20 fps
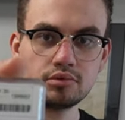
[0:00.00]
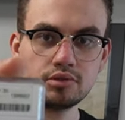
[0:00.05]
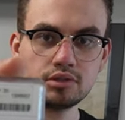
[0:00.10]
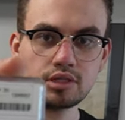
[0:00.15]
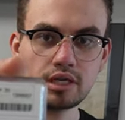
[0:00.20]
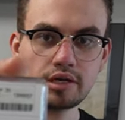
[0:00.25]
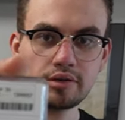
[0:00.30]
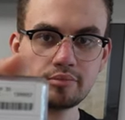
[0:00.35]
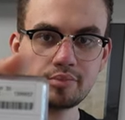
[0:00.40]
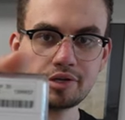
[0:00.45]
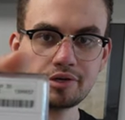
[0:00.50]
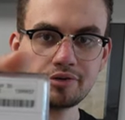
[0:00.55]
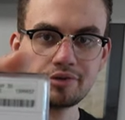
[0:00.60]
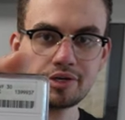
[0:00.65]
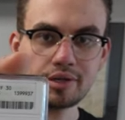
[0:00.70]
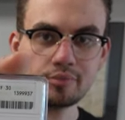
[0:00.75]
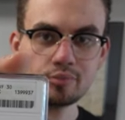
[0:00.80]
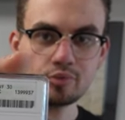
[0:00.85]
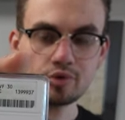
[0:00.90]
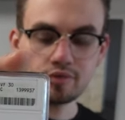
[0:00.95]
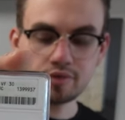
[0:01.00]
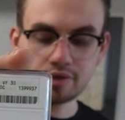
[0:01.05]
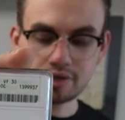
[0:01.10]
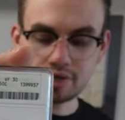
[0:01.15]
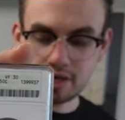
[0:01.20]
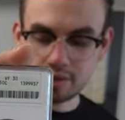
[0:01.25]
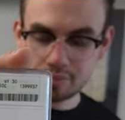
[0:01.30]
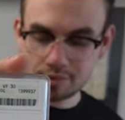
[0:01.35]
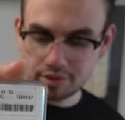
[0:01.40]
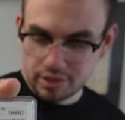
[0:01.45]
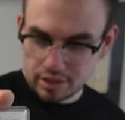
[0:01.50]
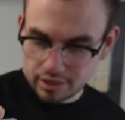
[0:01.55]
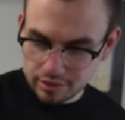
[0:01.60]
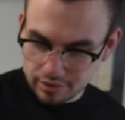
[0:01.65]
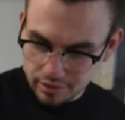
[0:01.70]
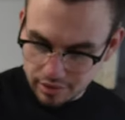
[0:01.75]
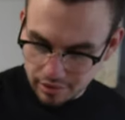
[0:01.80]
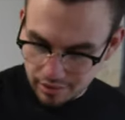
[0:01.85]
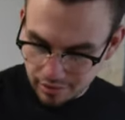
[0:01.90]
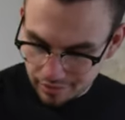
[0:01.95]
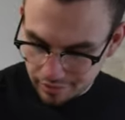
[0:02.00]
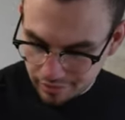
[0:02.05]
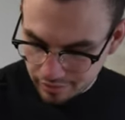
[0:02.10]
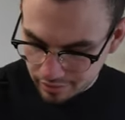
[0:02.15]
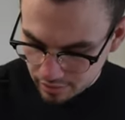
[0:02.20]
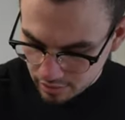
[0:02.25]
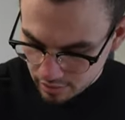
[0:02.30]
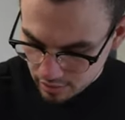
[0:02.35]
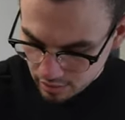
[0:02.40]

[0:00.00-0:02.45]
not a better date, more of a common date there,